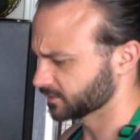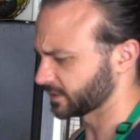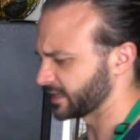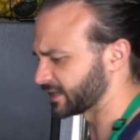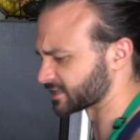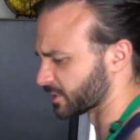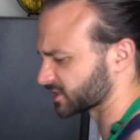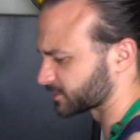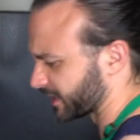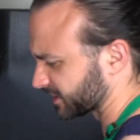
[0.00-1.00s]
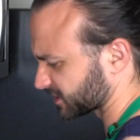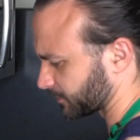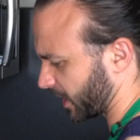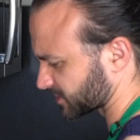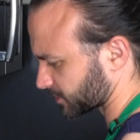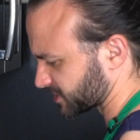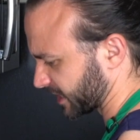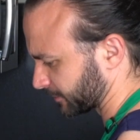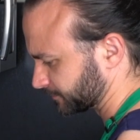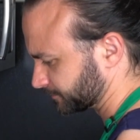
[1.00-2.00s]
Eat as much spinach as possible,
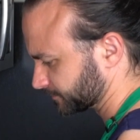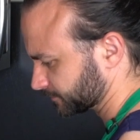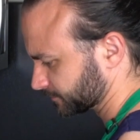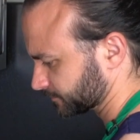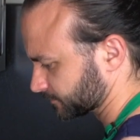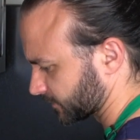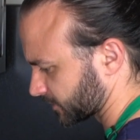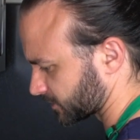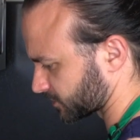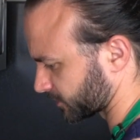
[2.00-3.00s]
team. There's a